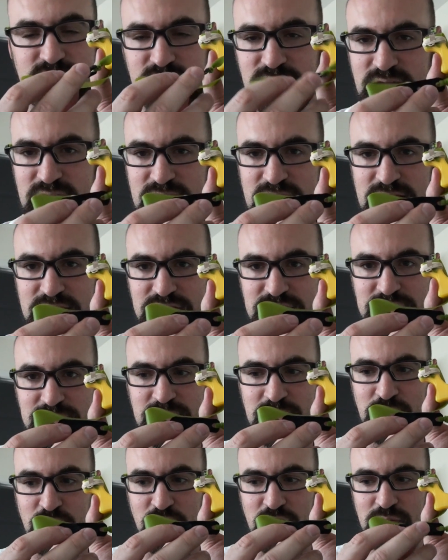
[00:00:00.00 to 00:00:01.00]
liking this a
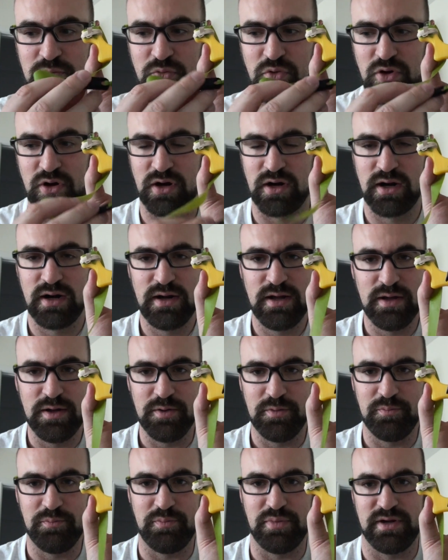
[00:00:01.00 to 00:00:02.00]
little more and more,
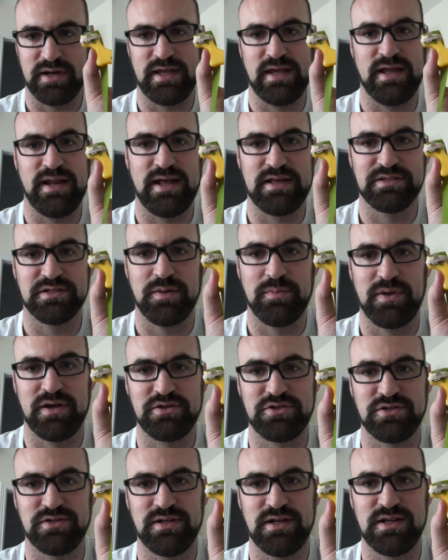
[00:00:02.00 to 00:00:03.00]
but again, as I
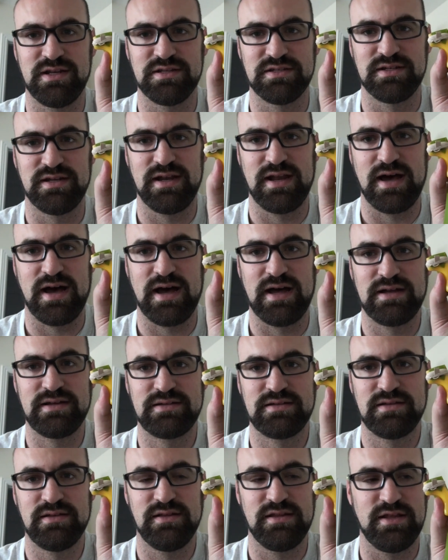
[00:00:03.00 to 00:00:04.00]
mentioned, it is
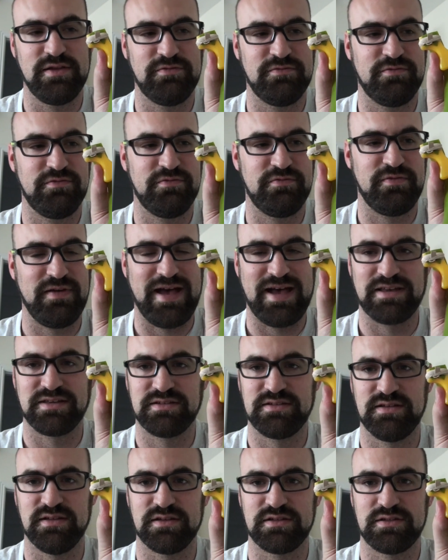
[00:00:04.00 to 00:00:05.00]
not the
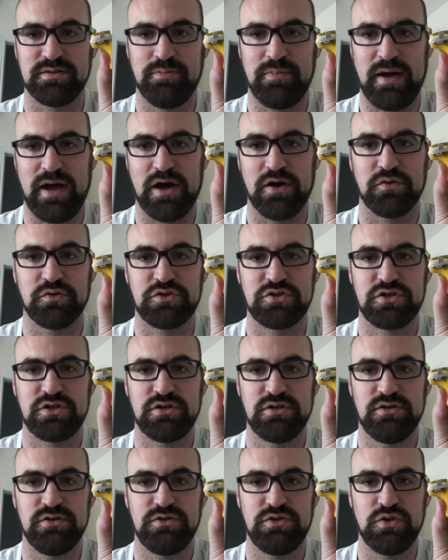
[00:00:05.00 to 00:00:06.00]
fastest
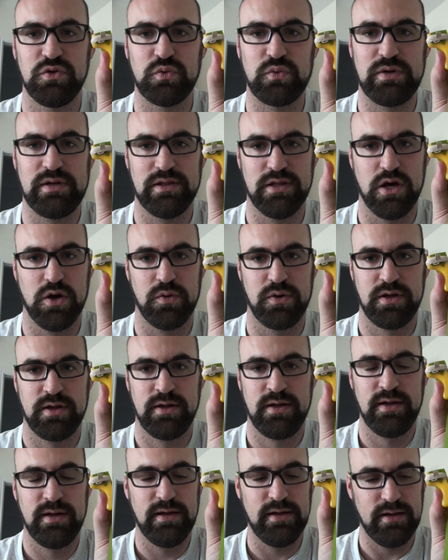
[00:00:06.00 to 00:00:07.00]
pouch to reload,
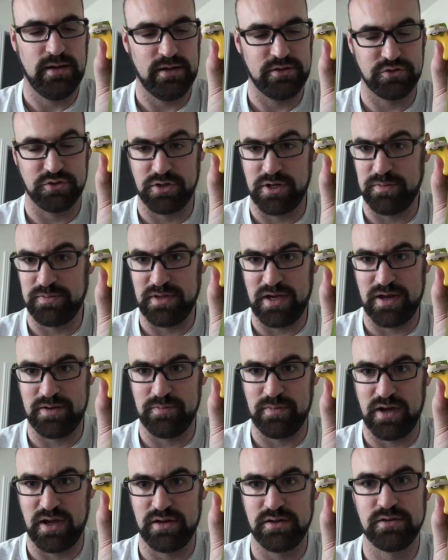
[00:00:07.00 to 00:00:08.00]
so keep that
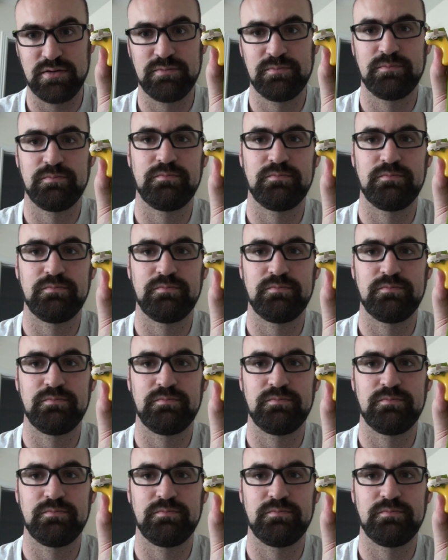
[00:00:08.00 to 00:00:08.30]
in mind.